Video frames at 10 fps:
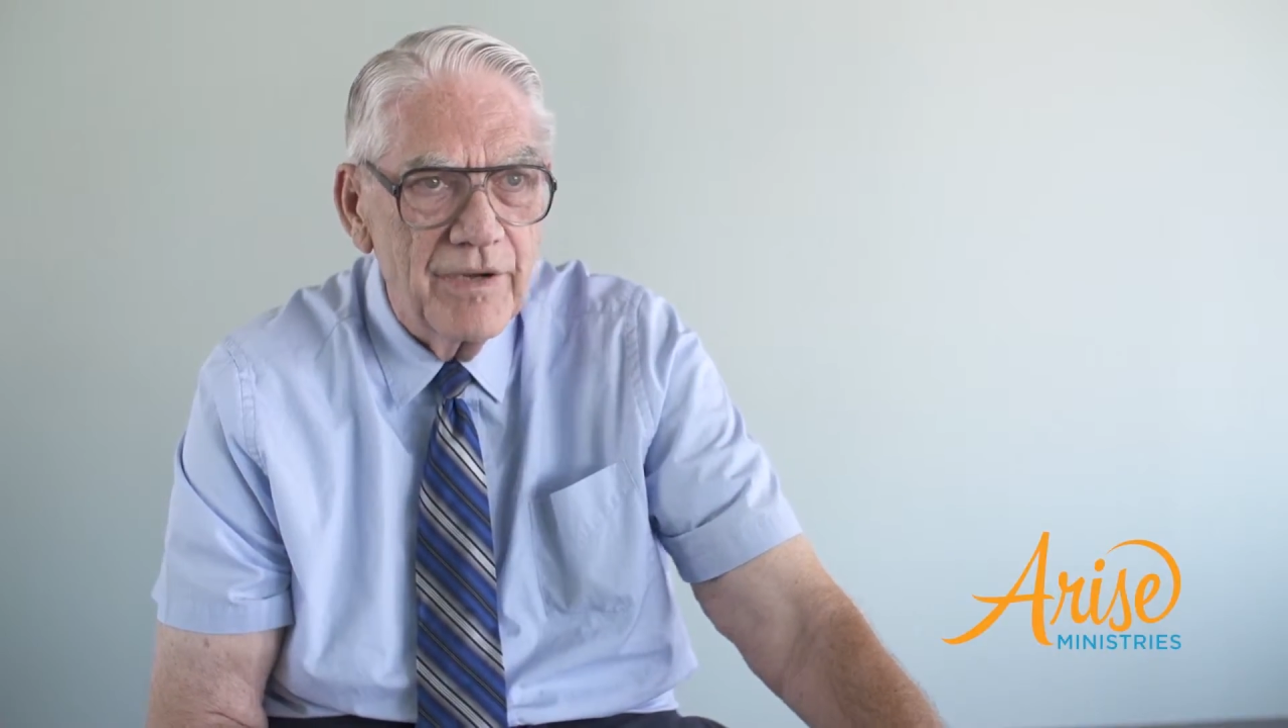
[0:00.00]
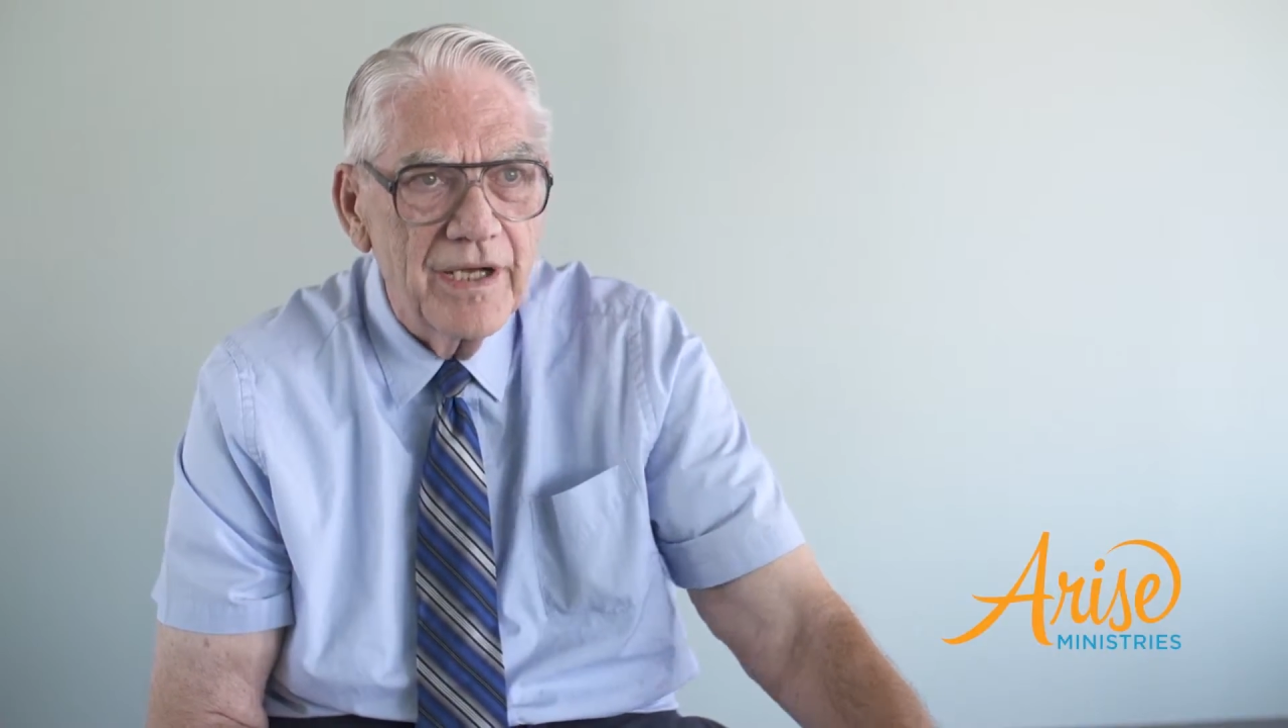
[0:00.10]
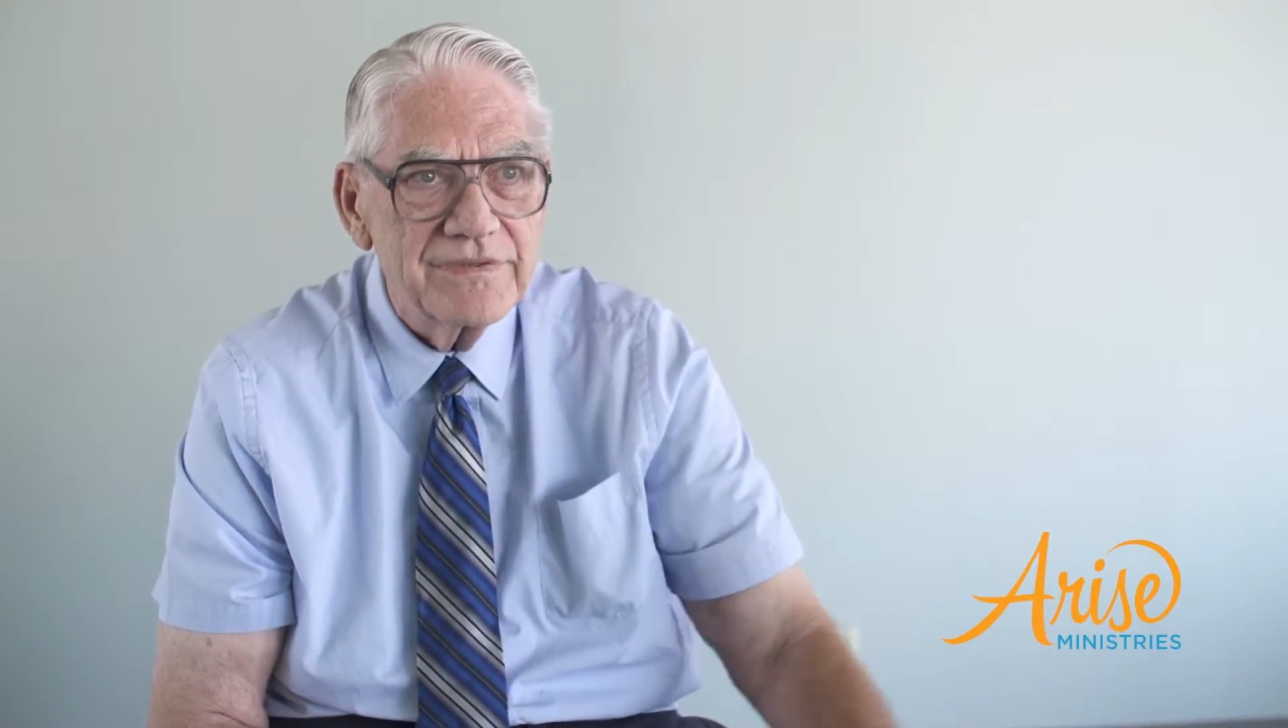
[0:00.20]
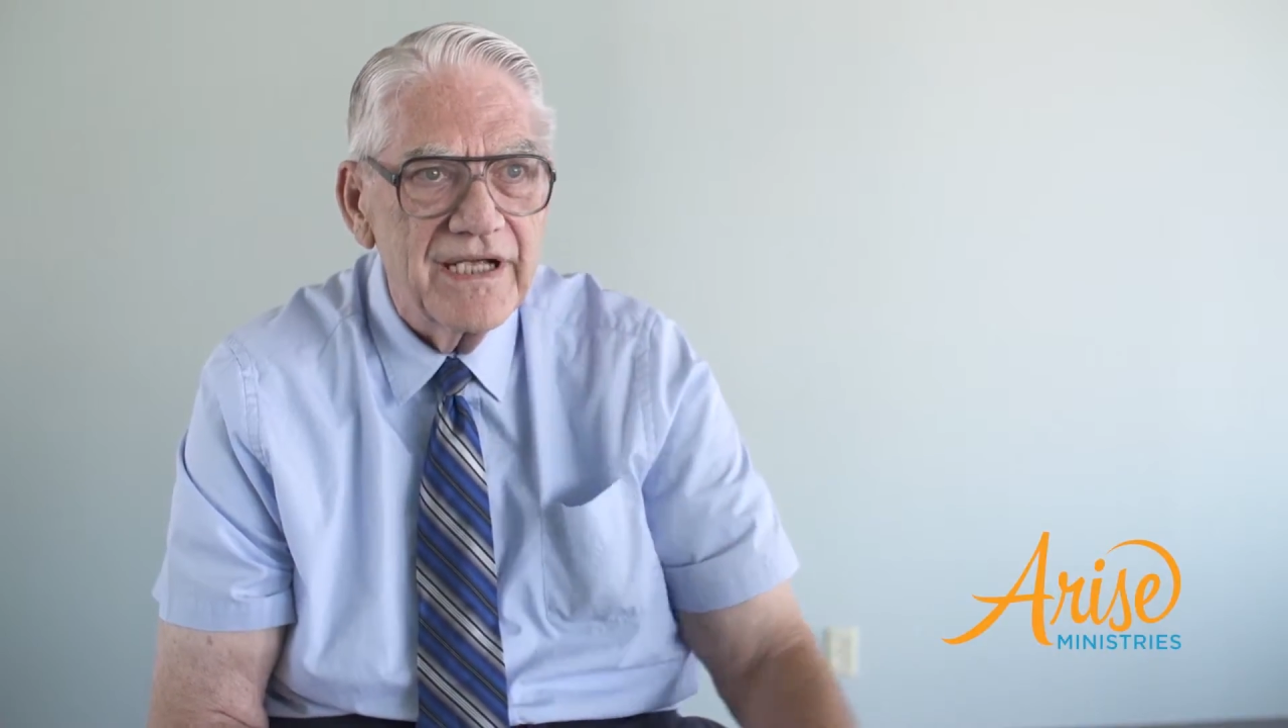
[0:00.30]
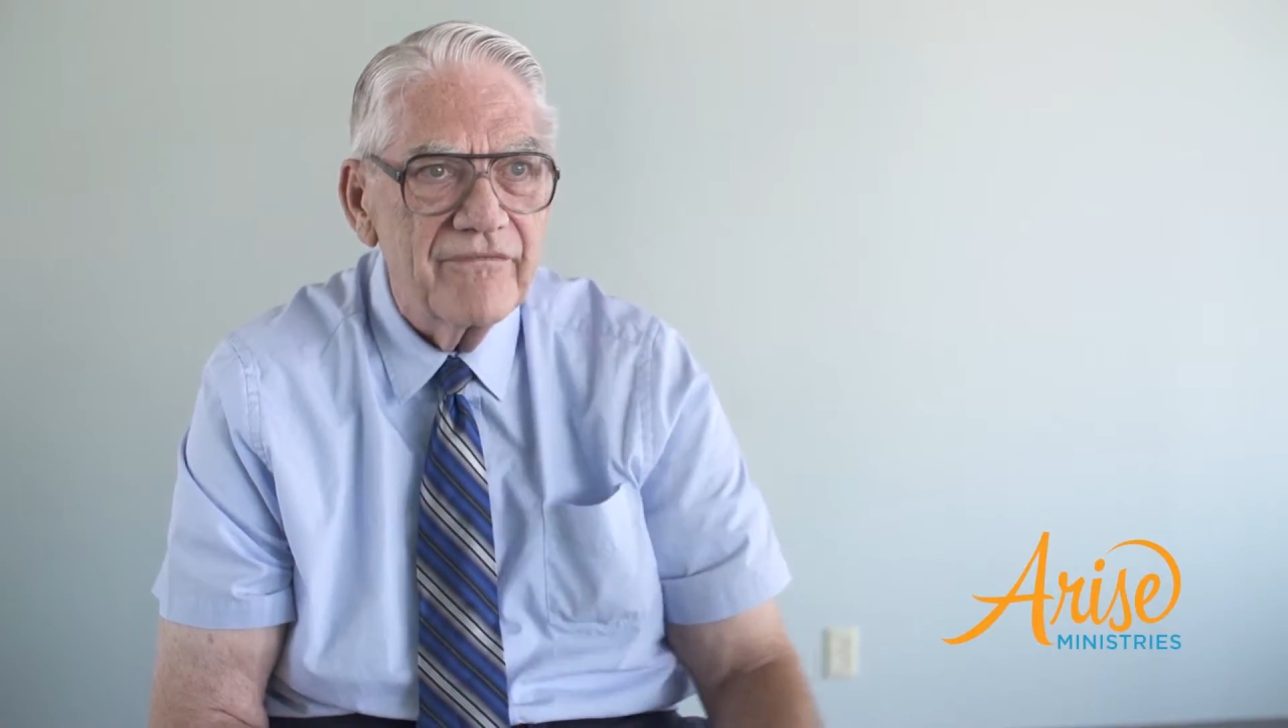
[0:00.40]

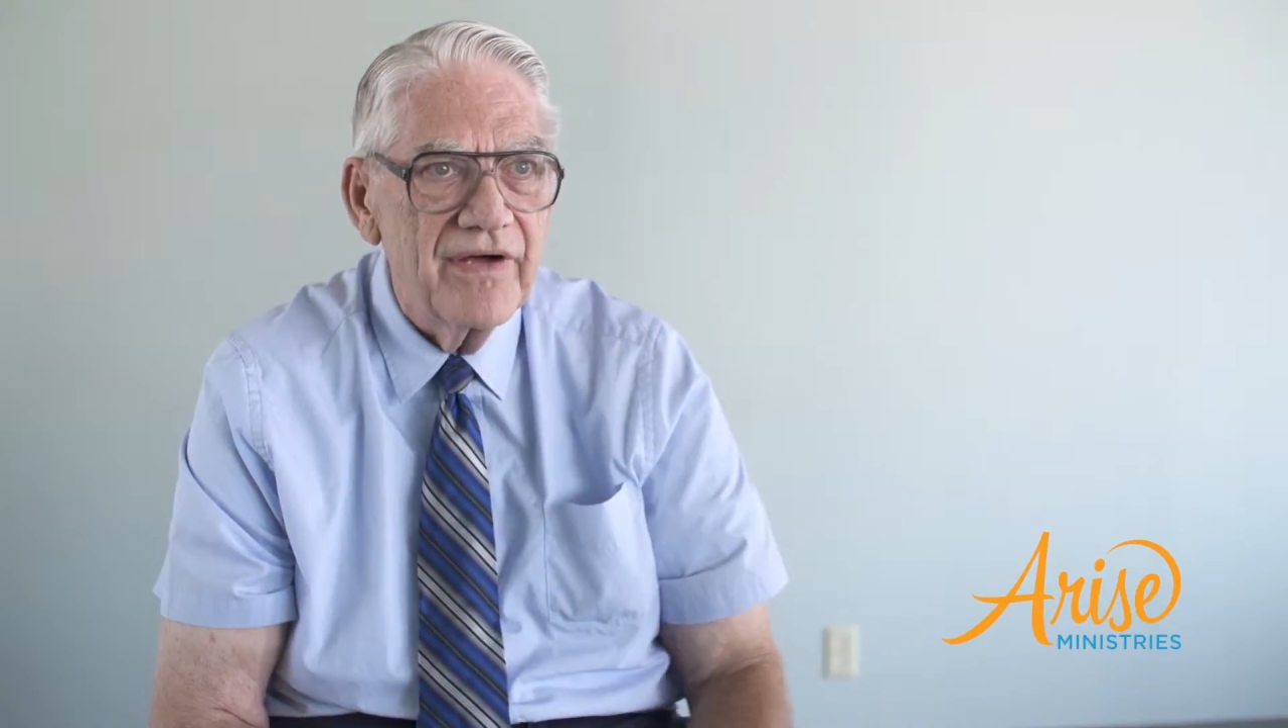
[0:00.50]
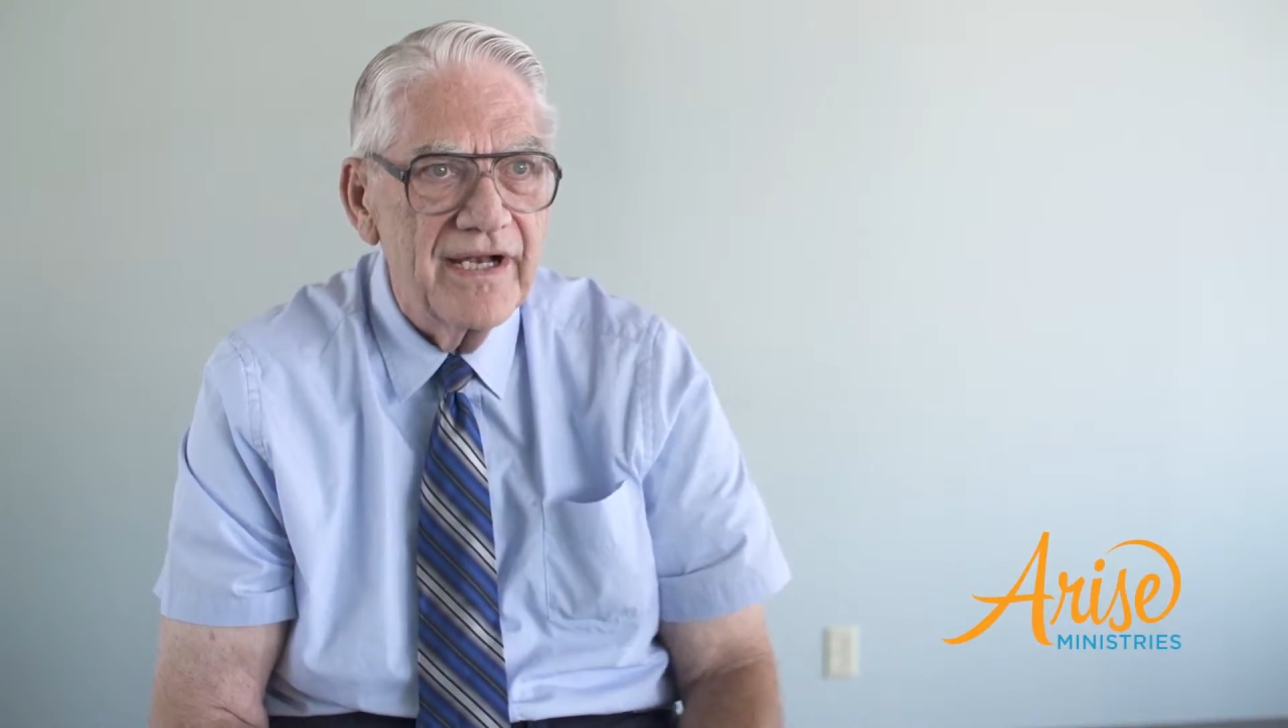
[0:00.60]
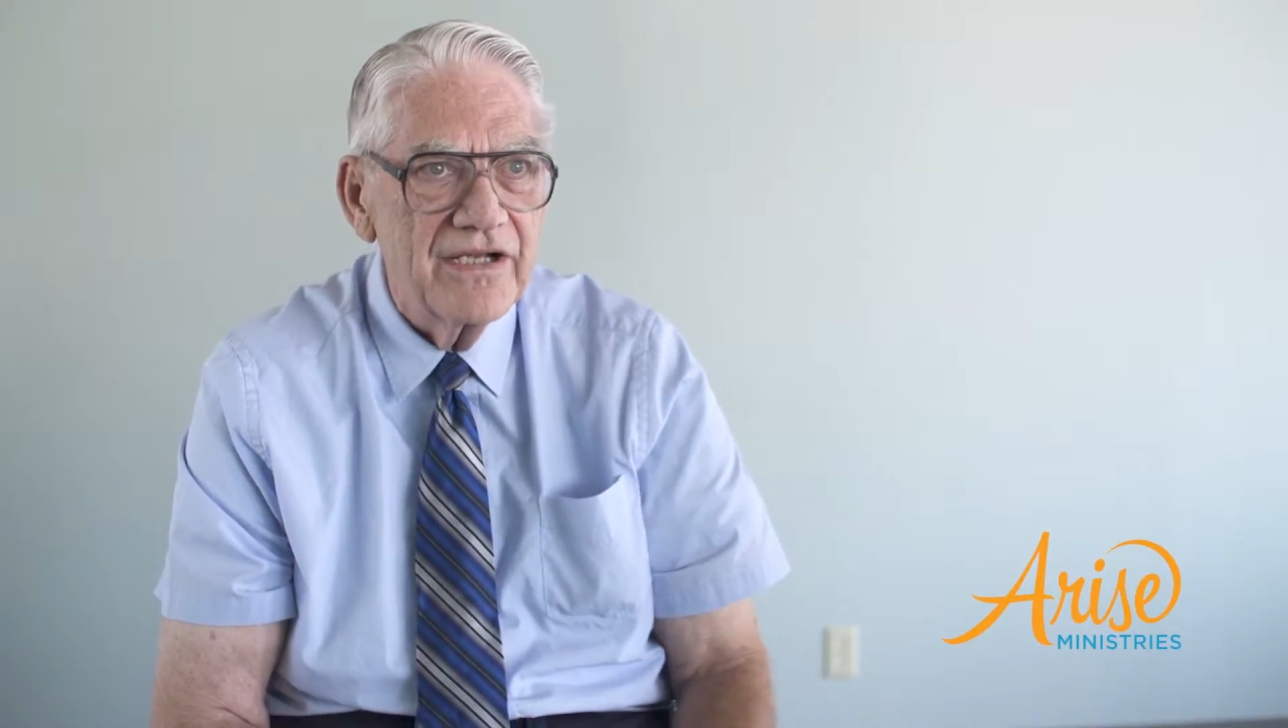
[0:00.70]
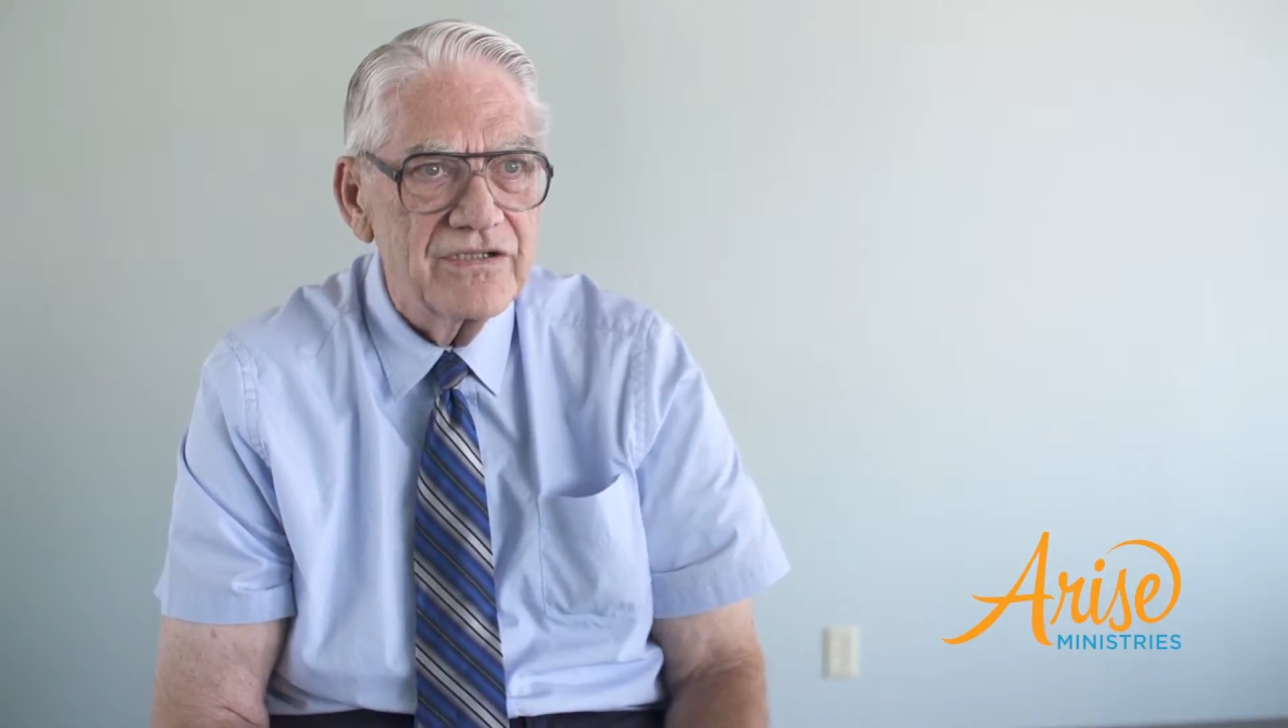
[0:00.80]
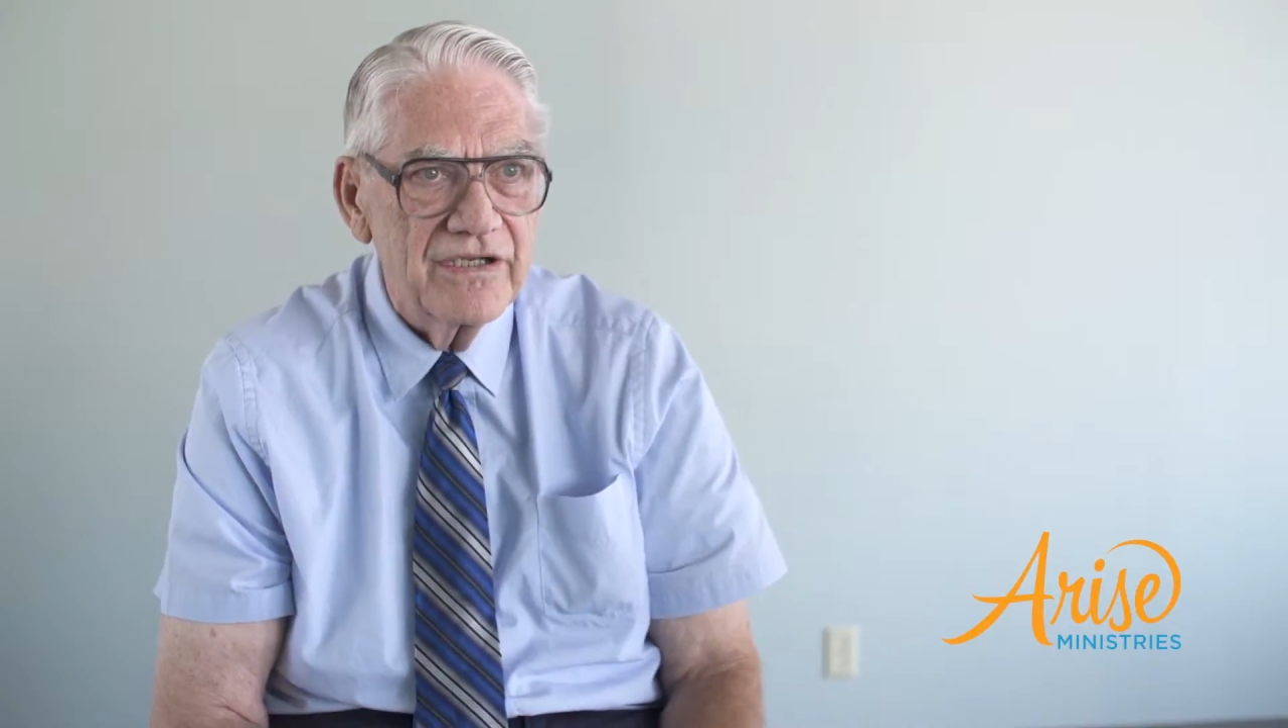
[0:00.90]
moms have
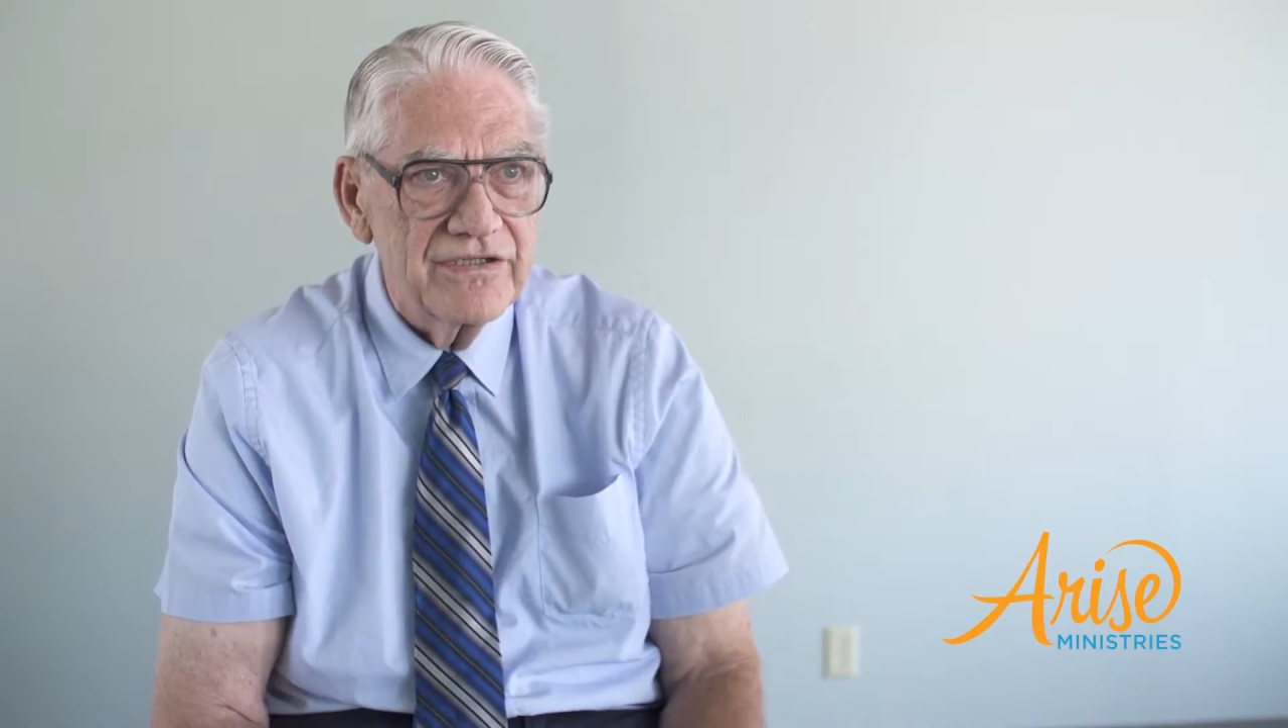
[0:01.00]
financial